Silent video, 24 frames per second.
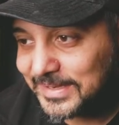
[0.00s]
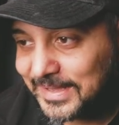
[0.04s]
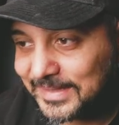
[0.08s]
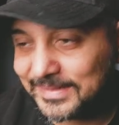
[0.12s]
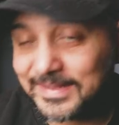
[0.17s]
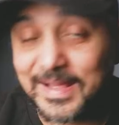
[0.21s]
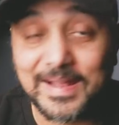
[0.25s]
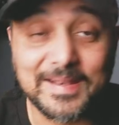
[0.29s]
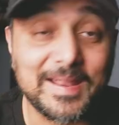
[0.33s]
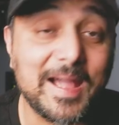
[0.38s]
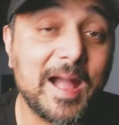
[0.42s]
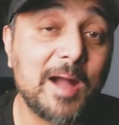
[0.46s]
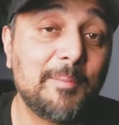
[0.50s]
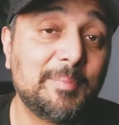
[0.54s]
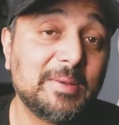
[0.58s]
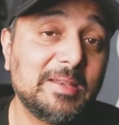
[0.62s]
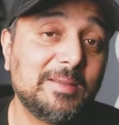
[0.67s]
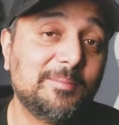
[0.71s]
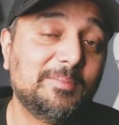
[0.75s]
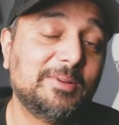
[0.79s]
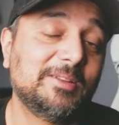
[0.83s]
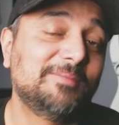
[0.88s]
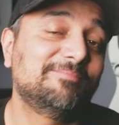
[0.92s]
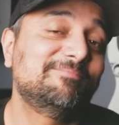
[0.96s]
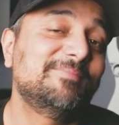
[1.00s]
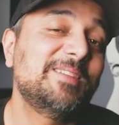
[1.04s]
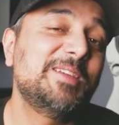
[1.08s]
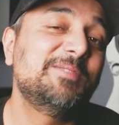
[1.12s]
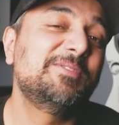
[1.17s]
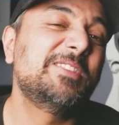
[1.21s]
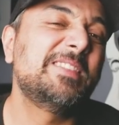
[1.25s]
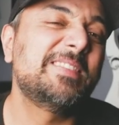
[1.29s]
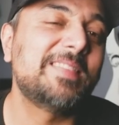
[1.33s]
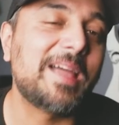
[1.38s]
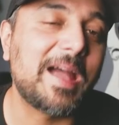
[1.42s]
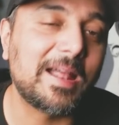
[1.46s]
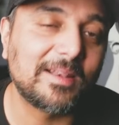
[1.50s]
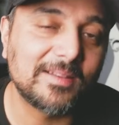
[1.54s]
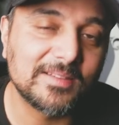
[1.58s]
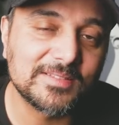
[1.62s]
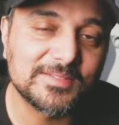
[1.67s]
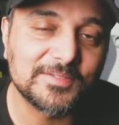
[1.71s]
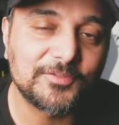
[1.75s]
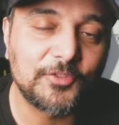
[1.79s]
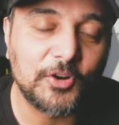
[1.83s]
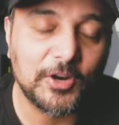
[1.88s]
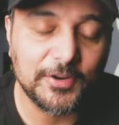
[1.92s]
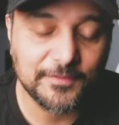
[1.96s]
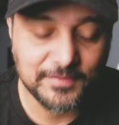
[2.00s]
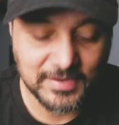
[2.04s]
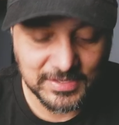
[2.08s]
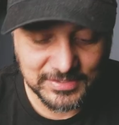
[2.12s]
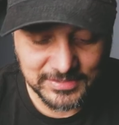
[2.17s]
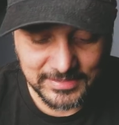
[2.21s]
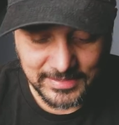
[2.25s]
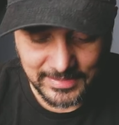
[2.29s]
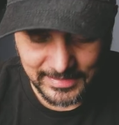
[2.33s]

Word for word: like that happening, but even that is a far-fetched